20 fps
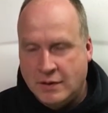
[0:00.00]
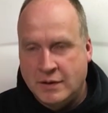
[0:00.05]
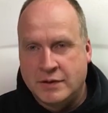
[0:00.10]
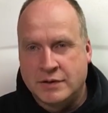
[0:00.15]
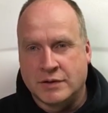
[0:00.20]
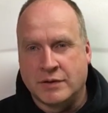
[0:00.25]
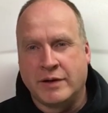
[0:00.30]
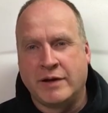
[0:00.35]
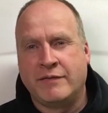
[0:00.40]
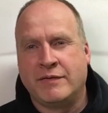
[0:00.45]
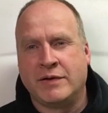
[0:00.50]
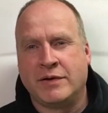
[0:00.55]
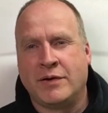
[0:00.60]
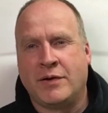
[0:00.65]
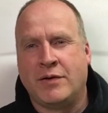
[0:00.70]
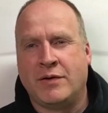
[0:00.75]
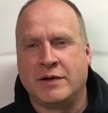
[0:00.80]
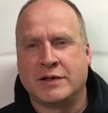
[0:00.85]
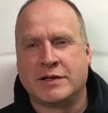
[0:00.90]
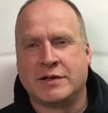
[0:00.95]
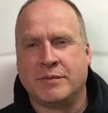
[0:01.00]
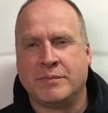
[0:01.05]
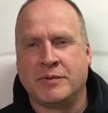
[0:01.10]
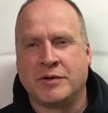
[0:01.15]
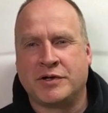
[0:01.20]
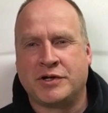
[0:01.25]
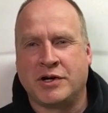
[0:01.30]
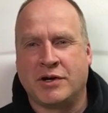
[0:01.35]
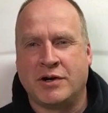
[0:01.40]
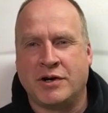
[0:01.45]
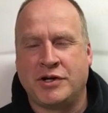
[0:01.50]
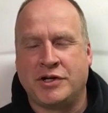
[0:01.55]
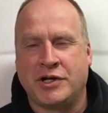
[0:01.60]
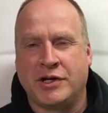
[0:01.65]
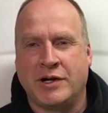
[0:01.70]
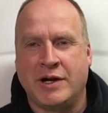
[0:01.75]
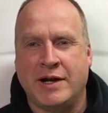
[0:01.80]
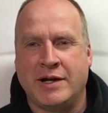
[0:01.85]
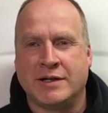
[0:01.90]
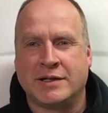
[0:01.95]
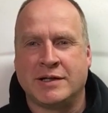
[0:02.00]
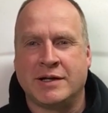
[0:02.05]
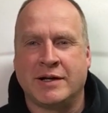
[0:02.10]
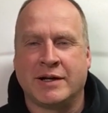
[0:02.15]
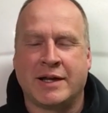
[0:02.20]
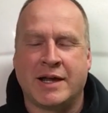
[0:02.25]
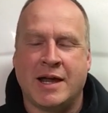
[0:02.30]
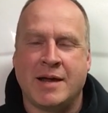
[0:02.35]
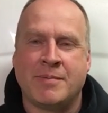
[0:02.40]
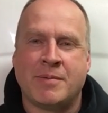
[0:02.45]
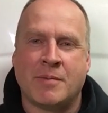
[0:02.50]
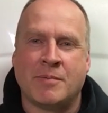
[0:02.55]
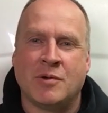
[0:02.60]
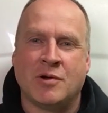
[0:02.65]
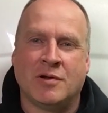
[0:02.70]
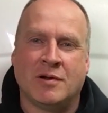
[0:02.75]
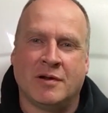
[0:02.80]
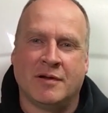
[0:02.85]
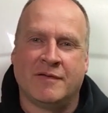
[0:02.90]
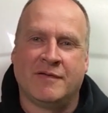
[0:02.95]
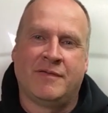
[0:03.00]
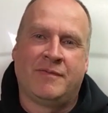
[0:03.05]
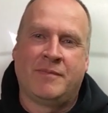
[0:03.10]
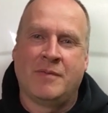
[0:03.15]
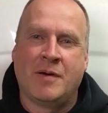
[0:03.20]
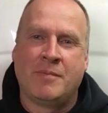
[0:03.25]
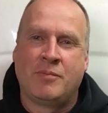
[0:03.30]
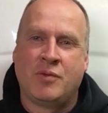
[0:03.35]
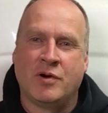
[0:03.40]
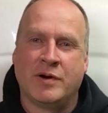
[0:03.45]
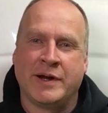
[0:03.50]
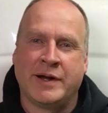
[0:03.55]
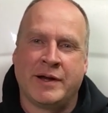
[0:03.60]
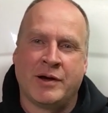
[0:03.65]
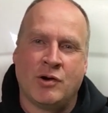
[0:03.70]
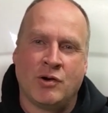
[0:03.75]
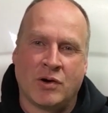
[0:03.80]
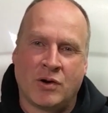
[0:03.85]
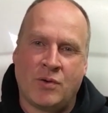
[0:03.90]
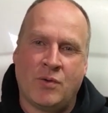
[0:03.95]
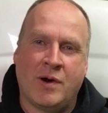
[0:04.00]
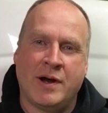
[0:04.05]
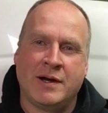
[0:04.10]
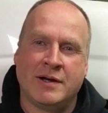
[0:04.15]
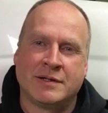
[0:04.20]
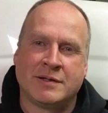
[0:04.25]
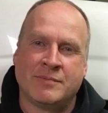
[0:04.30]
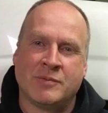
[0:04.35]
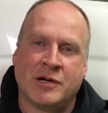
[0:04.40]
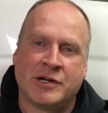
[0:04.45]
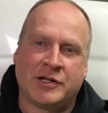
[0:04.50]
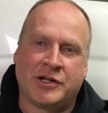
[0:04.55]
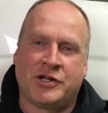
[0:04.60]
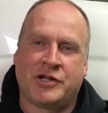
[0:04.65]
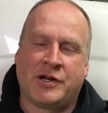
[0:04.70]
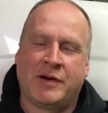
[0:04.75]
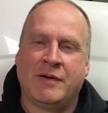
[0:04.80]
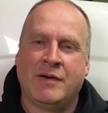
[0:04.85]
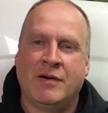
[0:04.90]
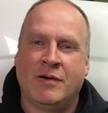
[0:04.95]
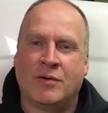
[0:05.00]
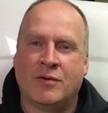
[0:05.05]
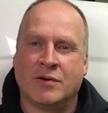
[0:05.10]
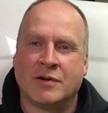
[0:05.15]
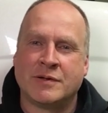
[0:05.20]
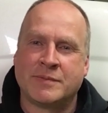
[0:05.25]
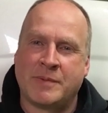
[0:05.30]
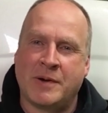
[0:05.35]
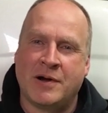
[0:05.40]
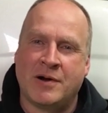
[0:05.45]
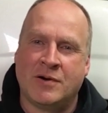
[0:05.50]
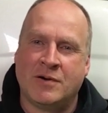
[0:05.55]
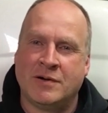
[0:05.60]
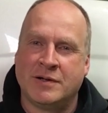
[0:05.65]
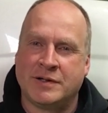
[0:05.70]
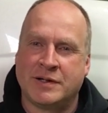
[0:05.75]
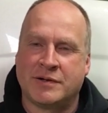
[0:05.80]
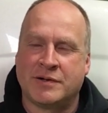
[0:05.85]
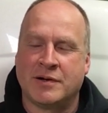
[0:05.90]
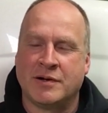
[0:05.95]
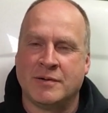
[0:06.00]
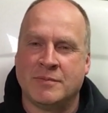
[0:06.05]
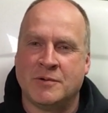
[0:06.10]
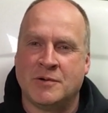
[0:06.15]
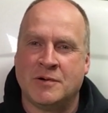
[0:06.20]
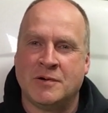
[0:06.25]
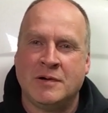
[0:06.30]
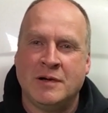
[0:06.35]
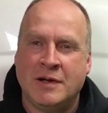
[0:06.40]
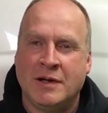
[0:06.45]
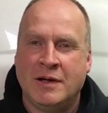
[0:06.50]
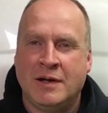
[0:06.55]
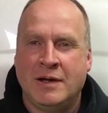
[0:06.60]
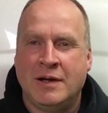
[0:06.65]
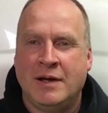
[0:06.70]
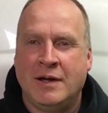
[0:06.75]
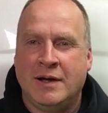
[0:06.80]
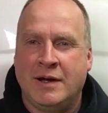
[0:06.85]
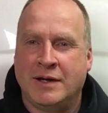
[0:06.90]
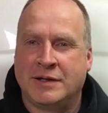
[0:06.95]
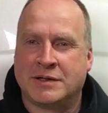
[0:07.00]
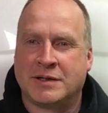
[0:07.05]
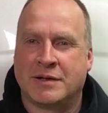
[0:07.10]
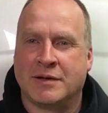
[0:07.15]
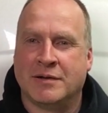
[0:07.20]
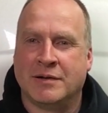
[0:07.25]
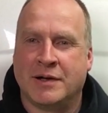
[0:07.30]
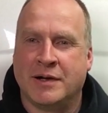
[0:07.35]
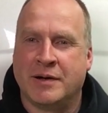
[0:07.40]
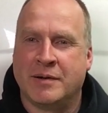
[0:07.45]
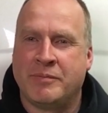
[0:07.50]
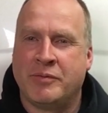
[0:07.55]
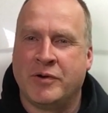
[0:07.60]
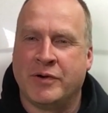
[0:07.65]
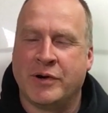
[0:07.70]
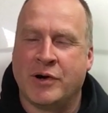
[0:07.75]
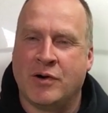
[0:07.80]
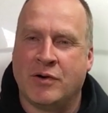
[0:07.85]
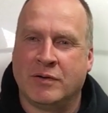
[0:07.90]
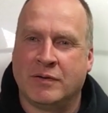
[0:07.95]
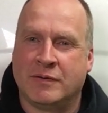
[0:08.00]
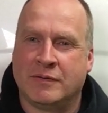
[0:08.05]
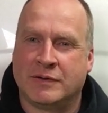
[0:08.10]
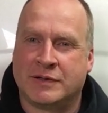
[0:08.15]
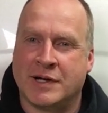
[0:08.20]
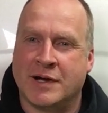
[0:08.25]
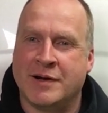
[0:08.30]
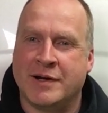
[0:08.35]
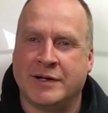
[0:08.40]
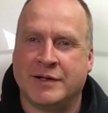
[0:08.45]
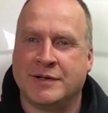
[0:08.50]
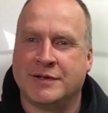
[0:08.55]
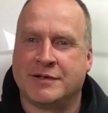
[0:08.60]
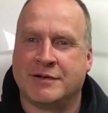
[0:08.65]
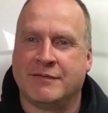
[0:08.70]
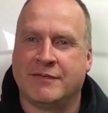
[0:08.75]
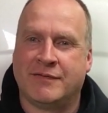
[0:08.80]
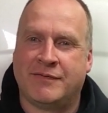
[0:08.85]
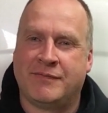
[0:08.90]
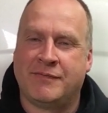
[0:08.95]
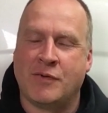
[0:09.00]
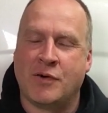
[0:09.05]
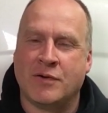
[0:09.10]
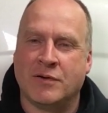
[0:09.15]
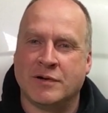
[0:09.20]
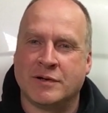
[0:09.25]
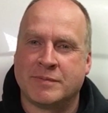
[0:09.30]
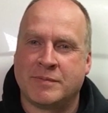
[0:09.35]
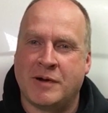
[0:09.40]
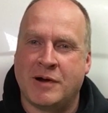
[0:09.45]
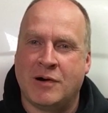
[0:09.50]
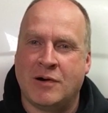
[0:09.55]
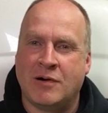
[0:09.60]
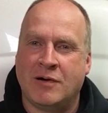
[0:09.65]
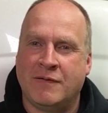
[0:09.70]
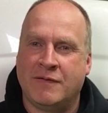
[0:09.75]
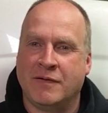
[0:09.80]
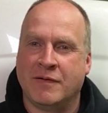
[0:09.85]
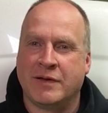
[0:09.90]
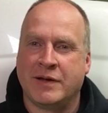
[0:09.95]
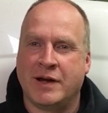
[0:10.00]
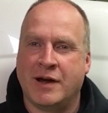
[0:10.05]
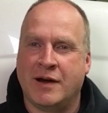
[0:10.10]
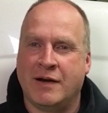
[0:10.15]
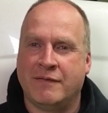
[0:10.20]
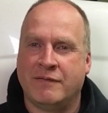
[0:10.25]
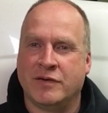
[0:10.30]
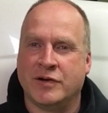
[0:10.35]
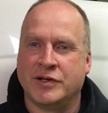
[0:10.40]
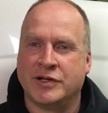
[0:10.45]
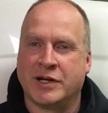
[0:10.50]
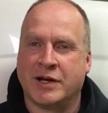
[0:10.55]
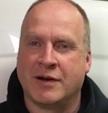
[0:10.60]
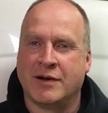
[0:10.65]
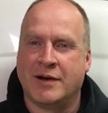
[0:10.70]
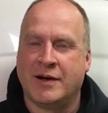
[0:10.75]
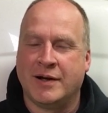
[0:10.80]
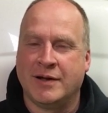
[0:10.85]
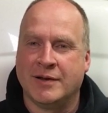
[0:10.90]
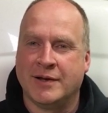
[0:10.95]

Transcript: So even though a supercharger isn't capable of putting out quite as much horsepower as a turbo, it's still going to put out tons of horsepower for the average guy.